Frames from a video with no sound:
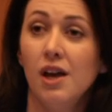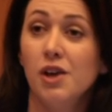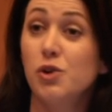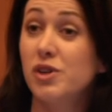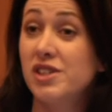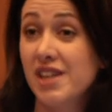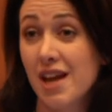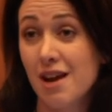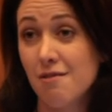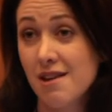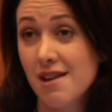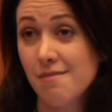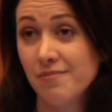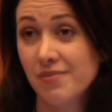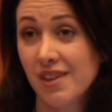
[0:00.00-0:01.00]
Your
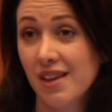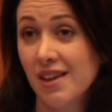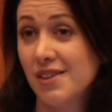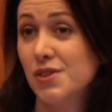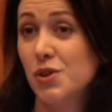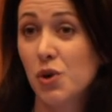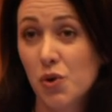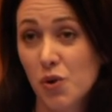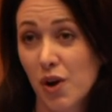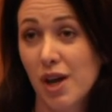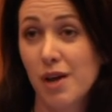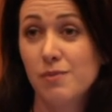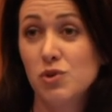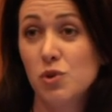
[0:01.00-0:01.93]
dairy, so your creams,